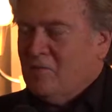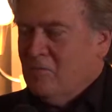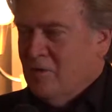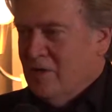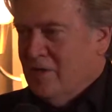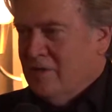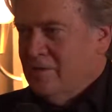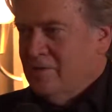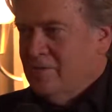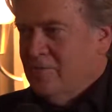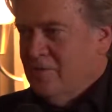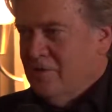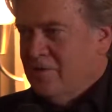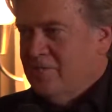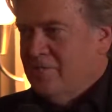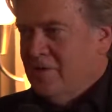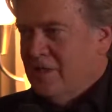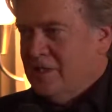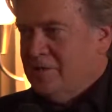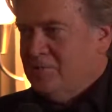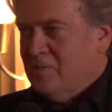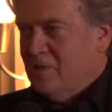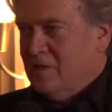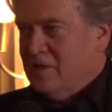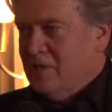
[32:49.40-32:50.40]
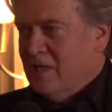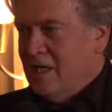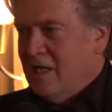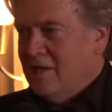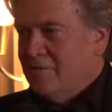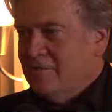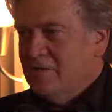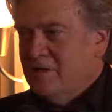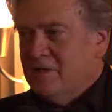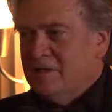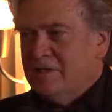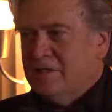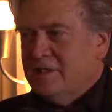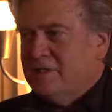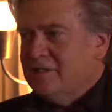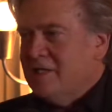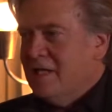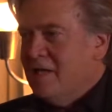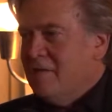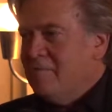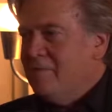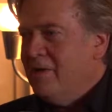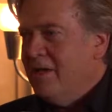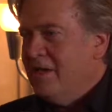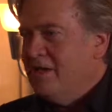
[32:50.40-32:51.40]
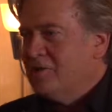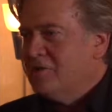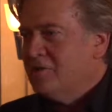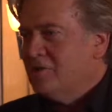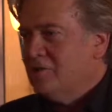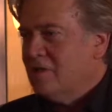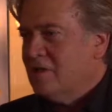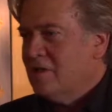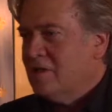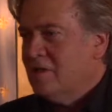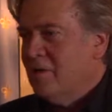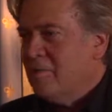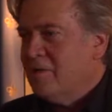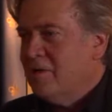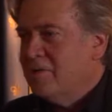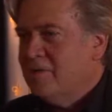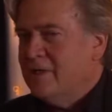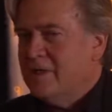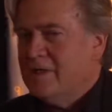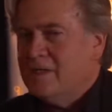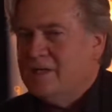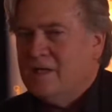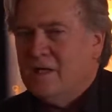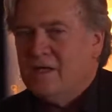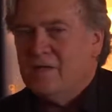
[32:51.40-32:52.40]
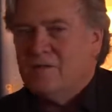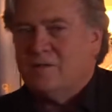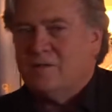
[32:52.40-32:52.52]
won with Facebook Live. These campaigns took a couple of $1 million.